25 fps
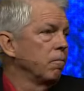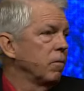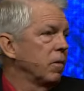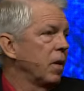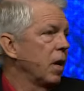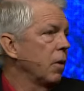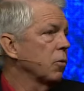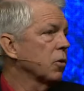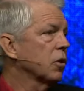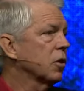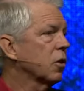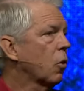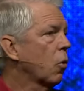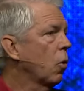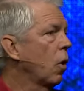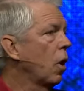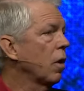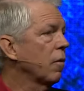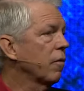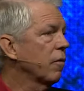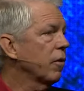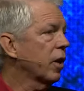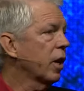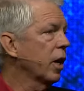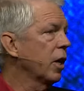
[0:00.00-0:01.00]
That was the
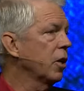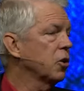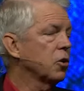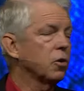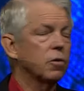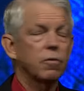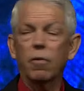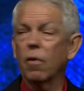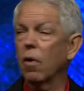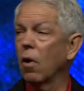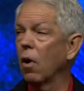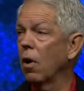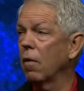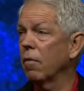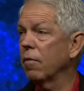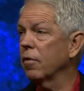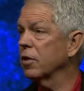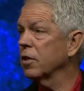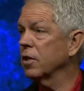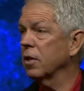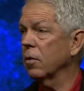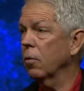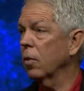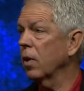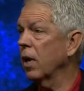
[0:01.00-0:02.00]
qualifications for
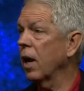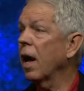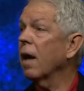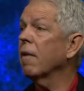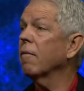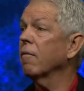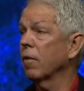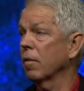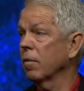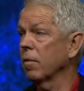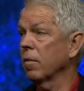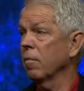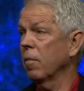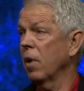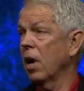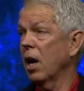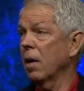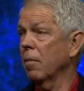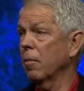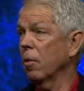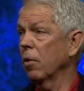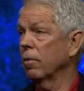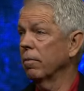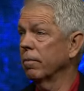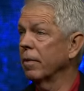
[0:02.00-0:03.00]
office that we had from the
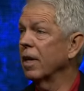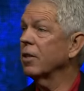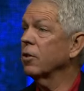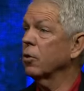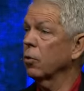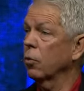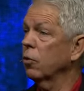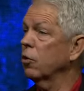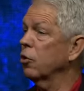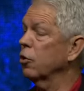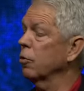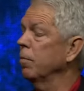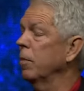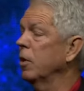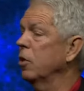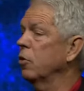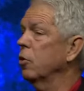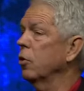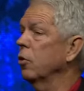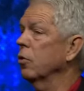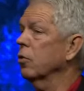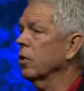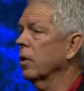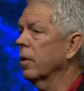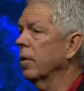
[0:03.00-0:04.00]
Bible. That's who we should be
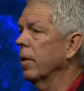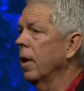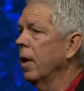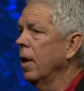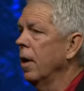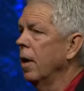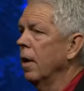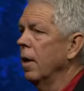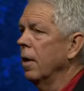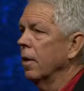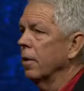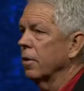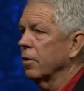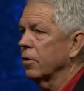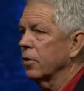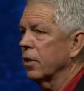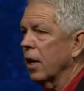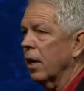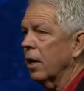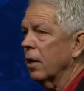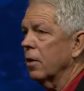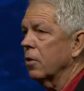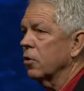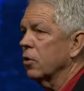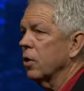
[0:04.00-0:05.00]
choosing. The
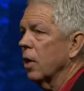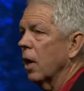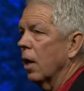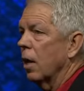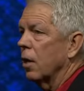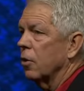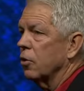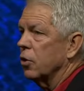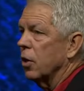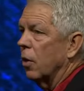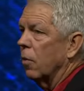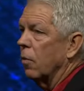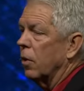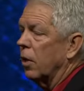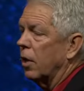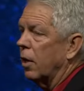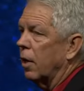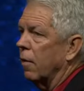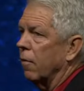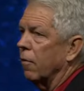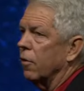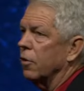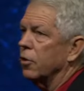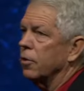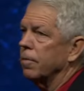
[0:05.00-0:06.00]
second challenge I would
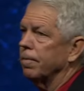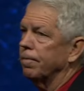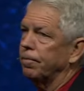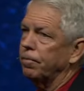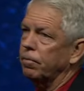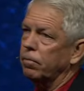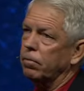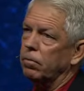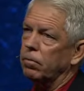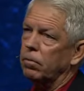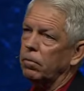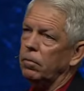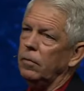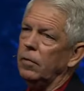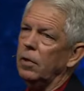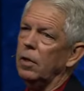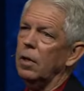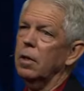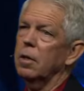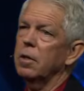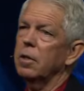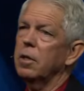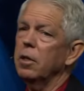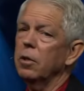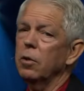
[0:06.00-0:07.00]
give us
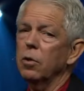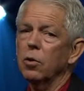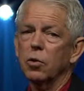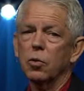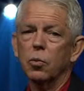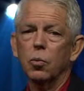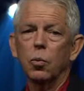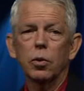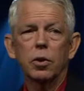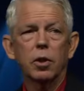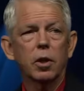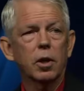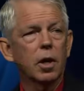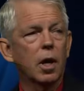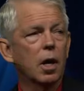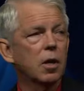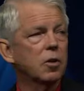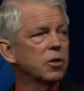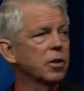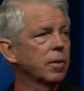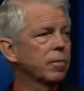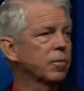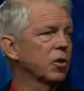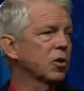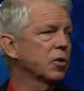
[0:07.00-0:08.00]
deals with the
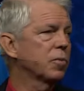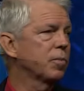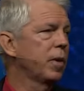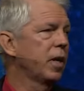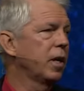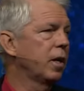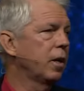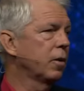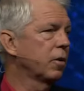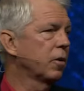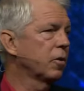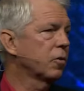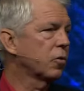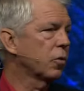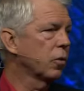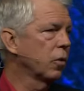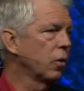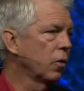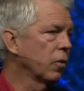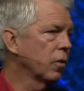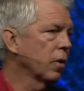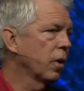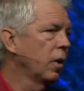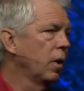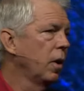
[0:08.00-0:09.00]
concept of speaking the
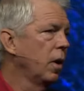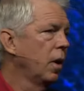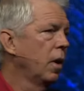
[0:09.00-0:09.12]
truth.